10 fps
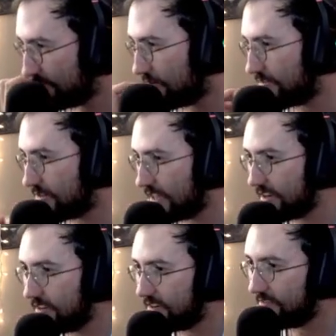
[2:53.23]
Whatever
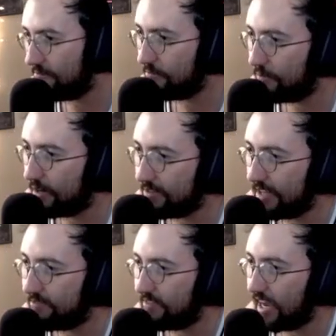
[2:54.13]
that
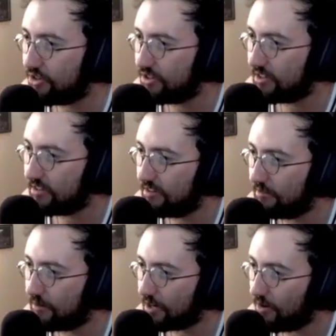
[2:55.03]
faction
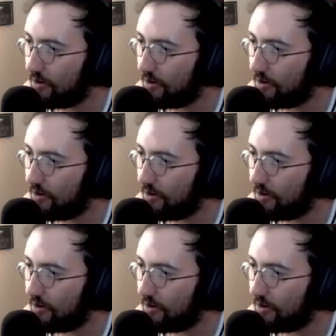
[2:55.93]
you want to call